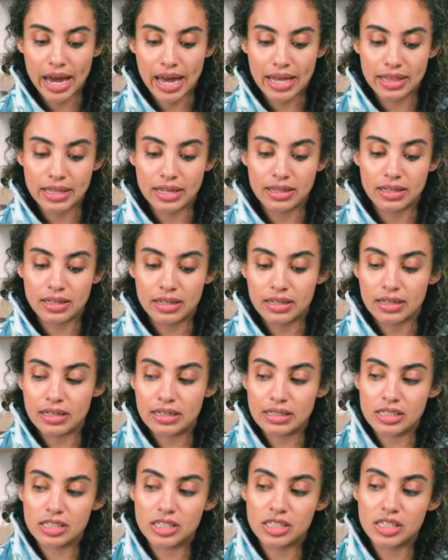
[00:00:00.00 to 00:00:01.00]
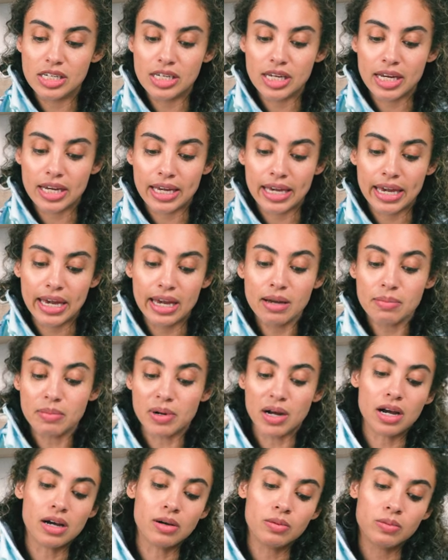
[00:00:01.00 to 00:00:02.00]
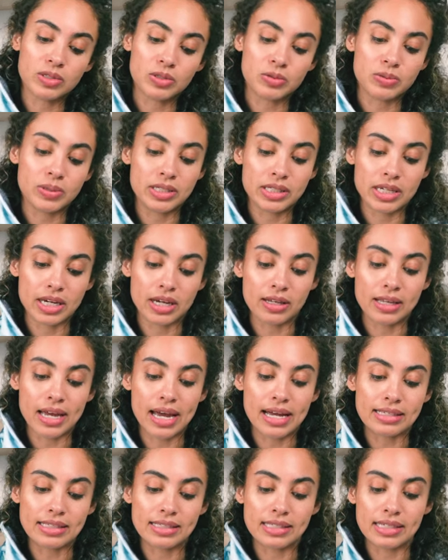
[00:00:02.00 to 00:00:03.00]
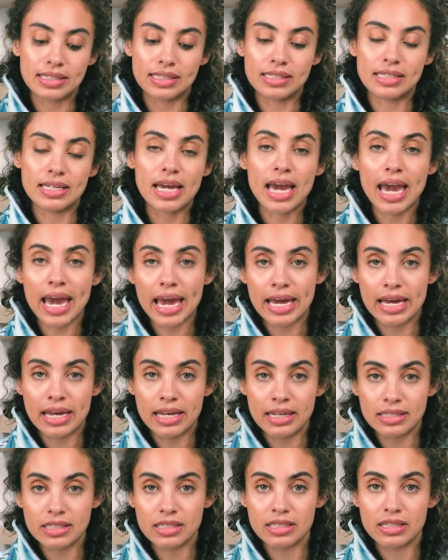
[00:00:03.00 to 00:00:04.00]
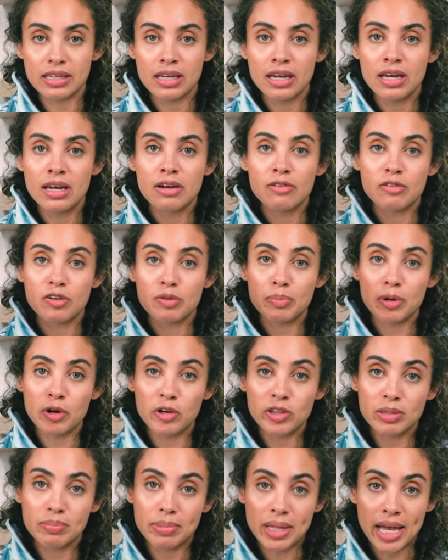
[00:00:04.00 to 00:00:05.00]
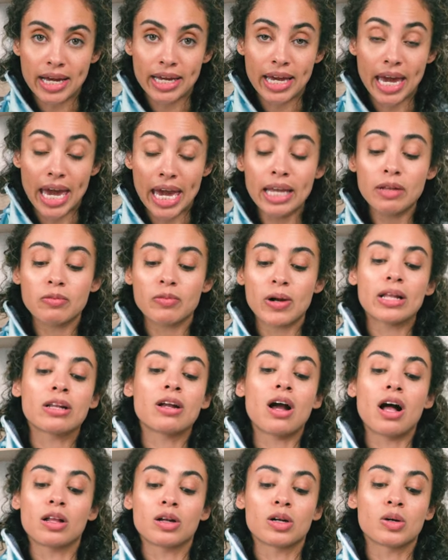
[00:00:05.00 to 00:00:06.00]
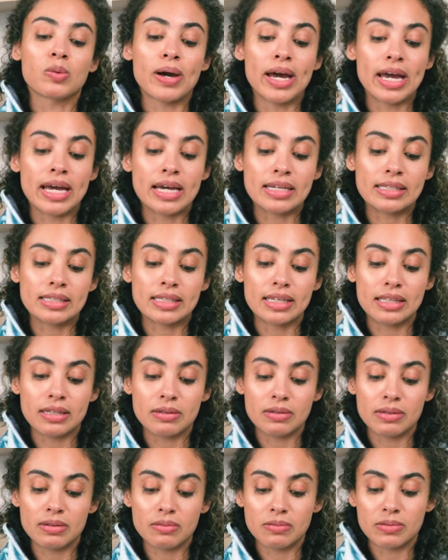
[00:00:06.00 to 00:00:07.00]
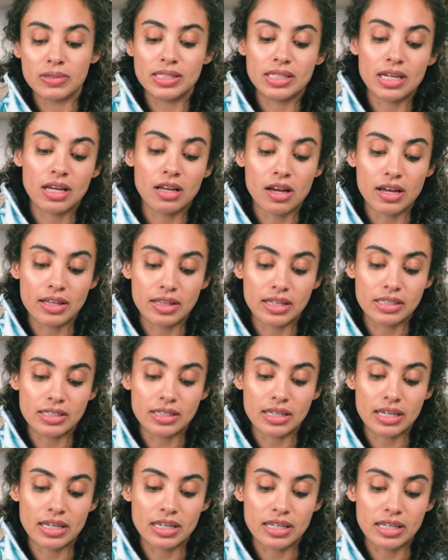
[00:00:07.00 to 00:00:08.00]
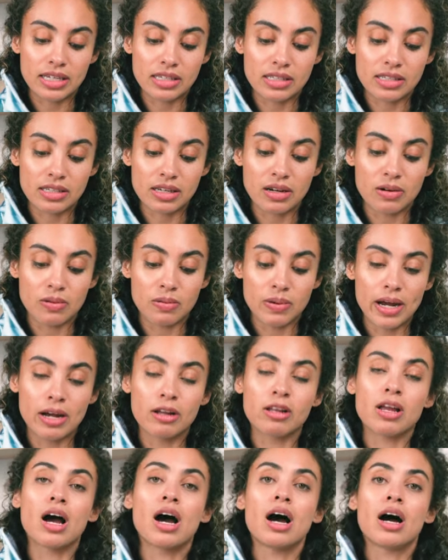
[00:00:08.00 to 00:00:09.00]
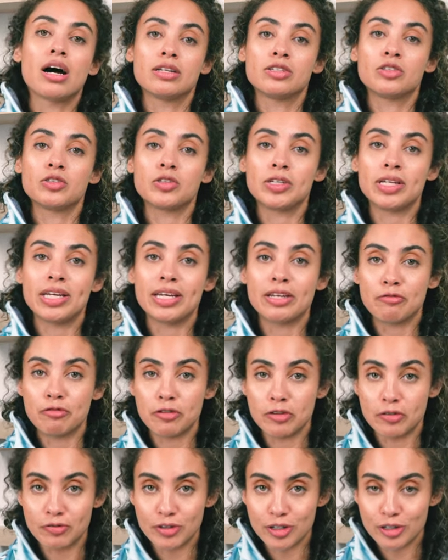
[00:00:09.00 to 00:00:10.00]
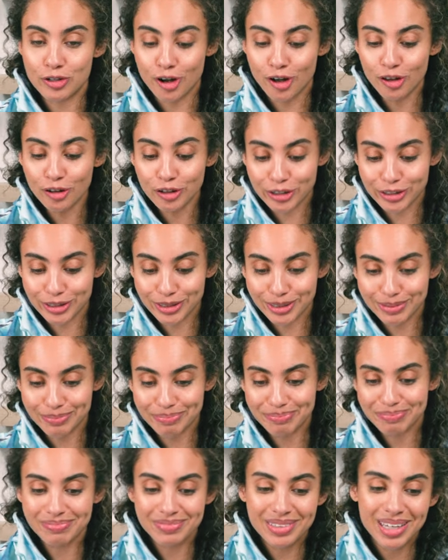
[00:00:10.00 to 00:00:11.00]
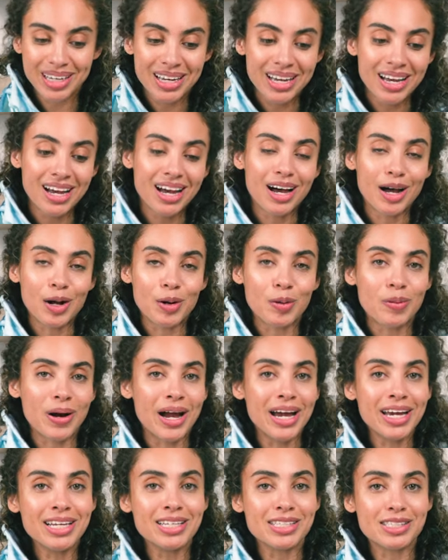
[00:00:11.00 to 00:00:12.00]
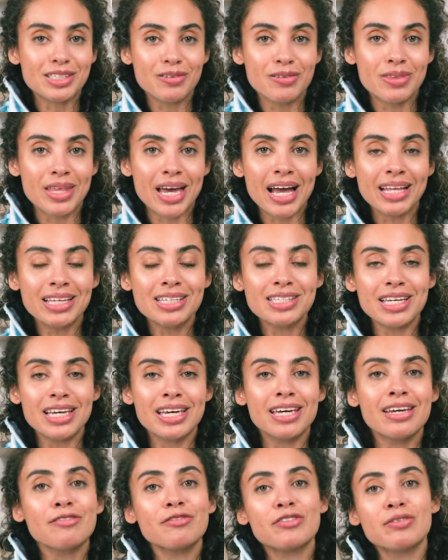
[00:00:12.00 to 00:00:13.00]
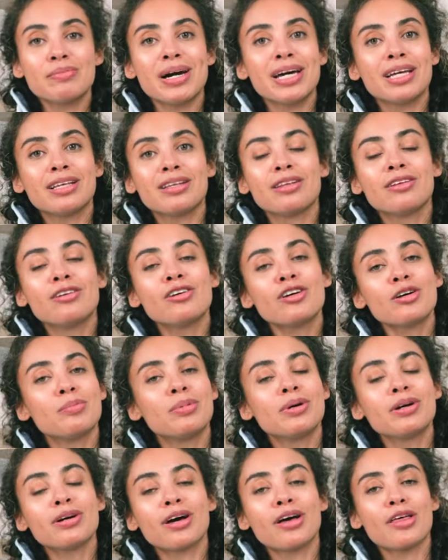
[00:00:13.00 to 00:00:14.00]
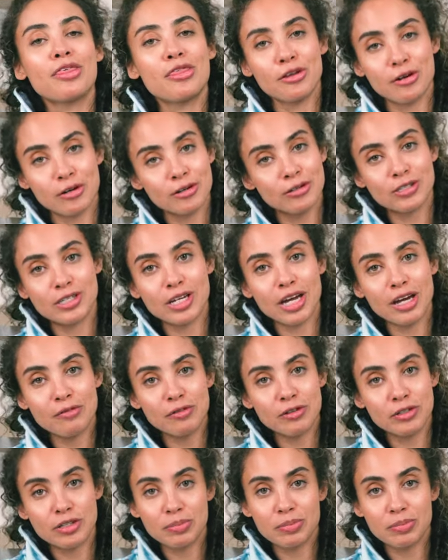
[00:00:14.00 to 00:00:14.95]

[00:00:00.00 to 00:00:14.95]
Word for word: And then the Yashica camera, which retailed at $68 for both the black and red colorways, the resale on this is around $150. All right, so that is it for my lookbook Thursday for